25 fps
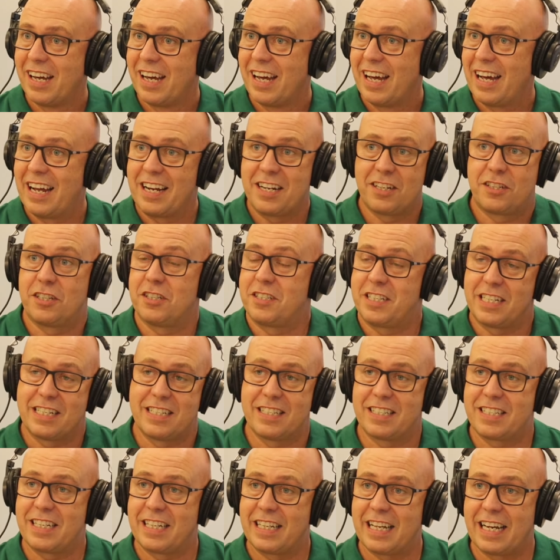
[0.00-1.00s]
Yeah, yeah. I just
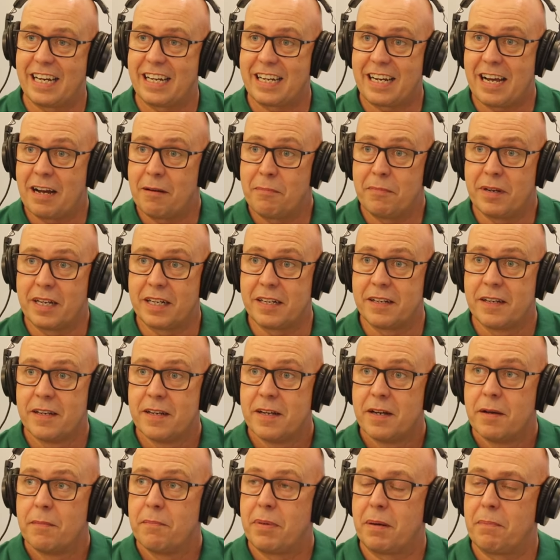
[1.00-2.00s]
didn't see that coming. Mm.